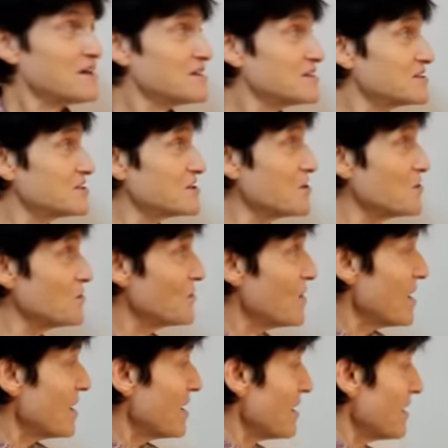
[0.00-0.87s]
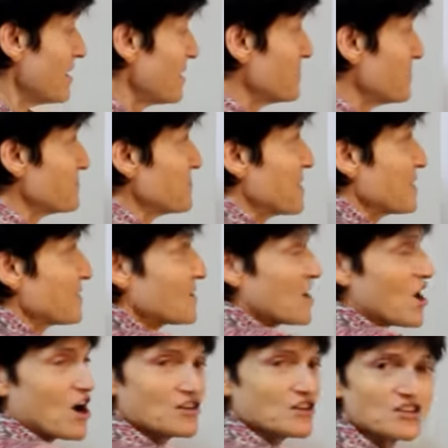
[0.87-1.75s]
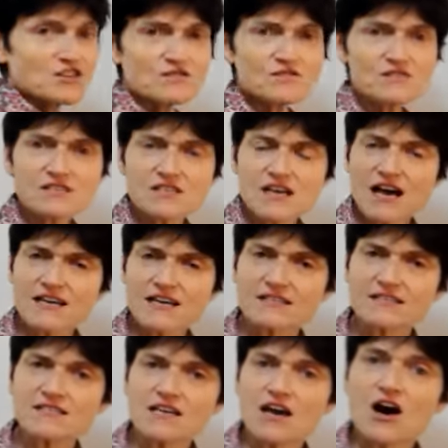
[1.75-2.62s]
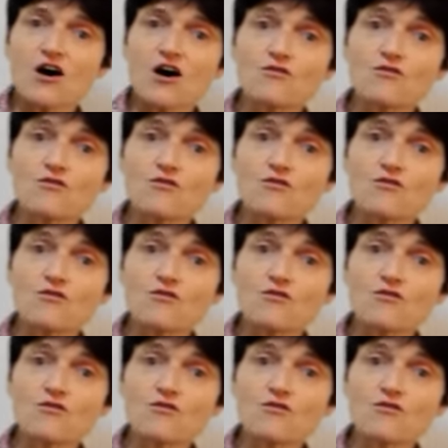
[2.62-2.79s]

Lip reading: So cardinal signs